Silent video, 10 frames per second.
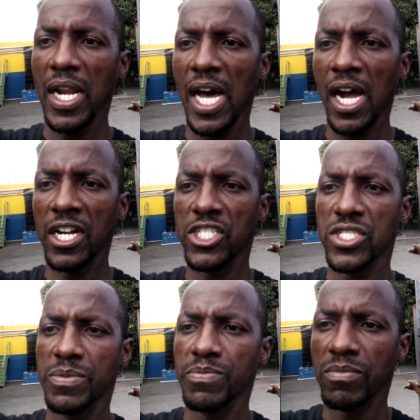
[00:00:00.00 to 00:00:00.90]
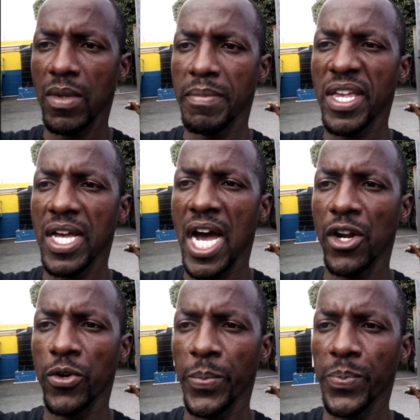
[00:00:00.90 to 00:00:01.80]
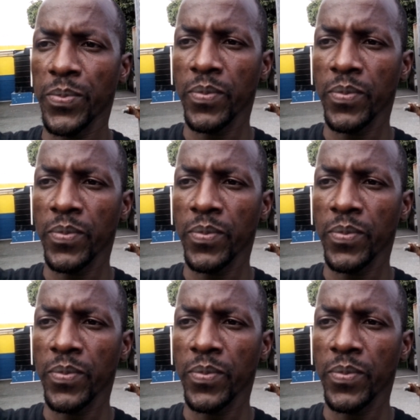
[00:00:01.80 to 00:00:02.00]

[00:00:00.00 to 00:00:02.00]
large mangano